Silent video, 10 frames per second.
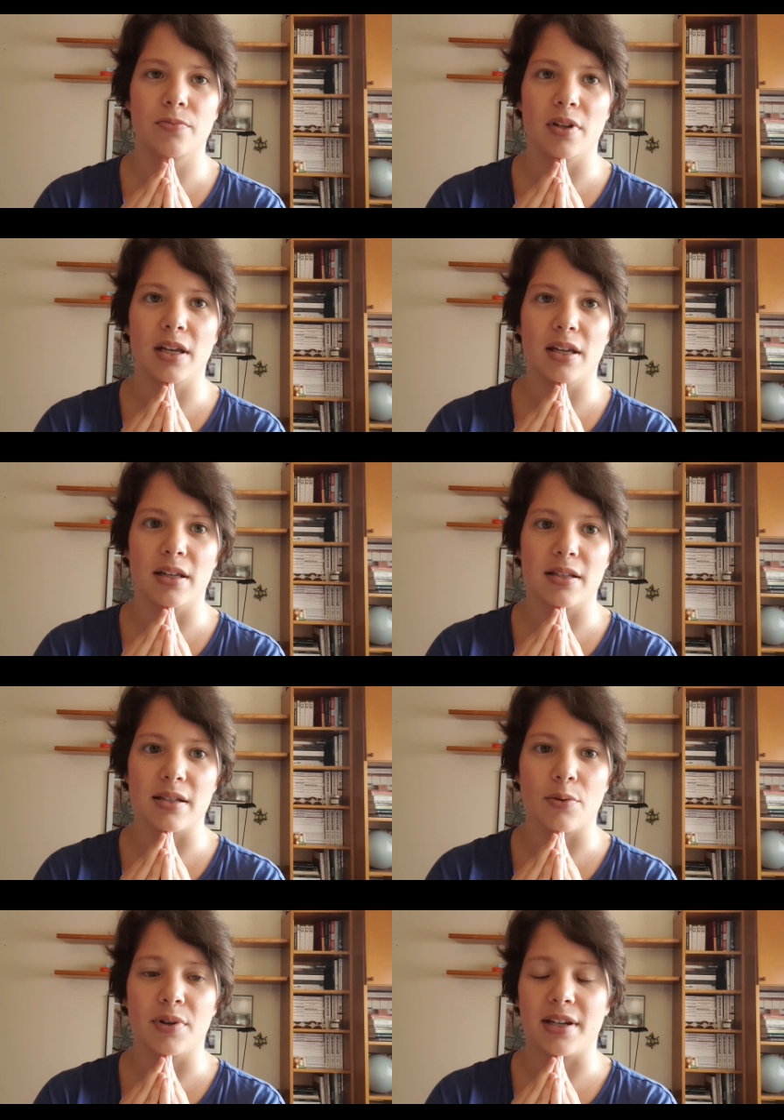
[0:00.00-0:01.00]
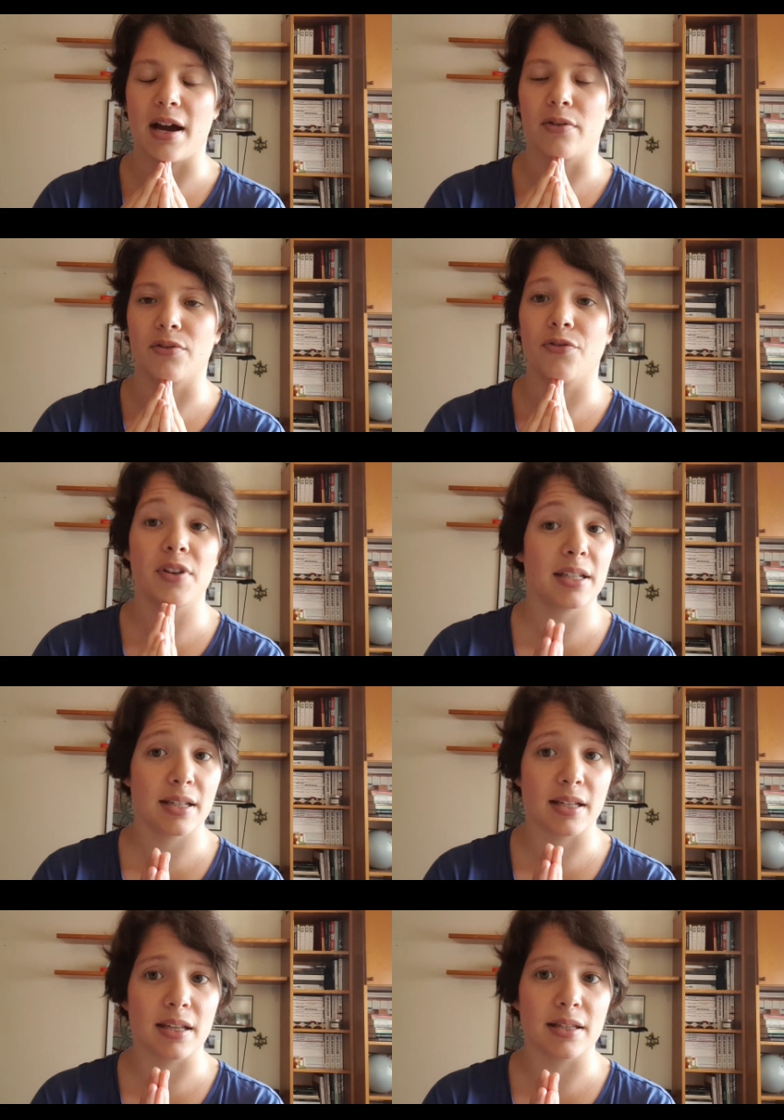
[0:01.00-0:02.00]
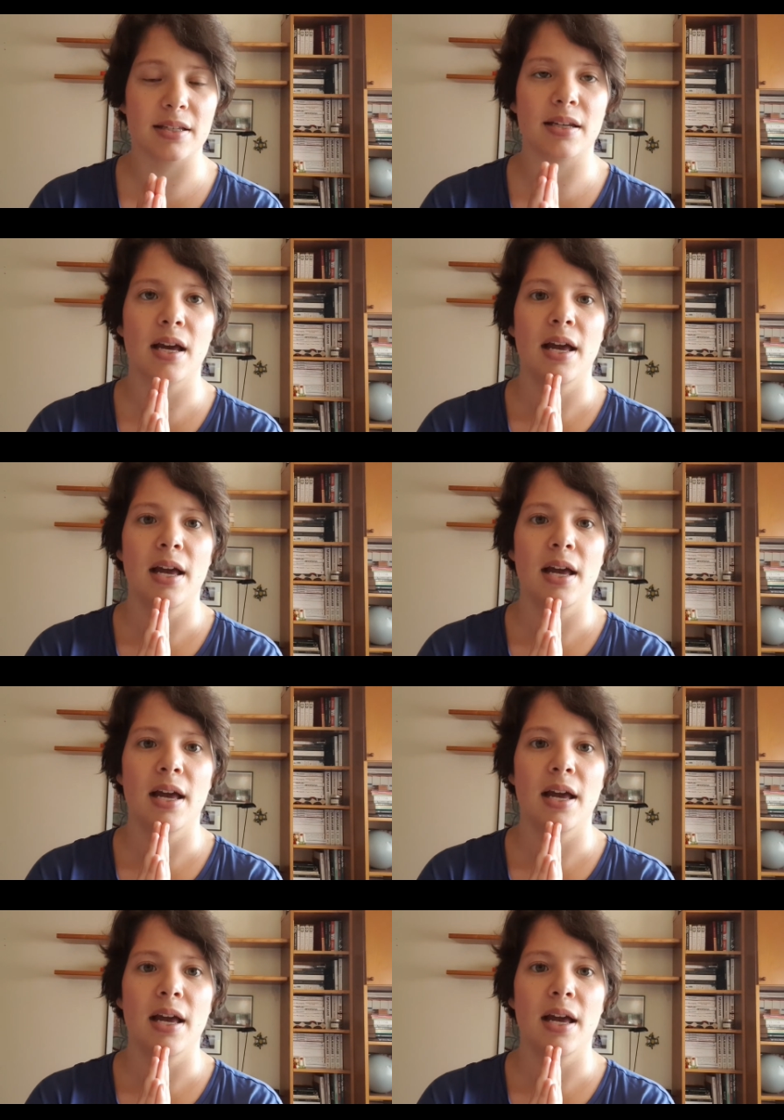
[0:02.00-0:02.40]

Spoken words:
is a renowned physicist